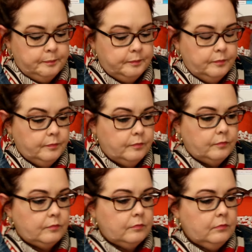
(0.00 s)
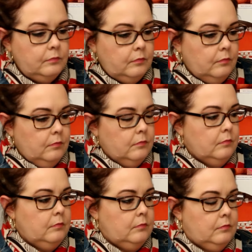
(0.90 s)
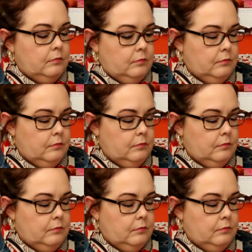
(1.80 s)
This person isn't speaking.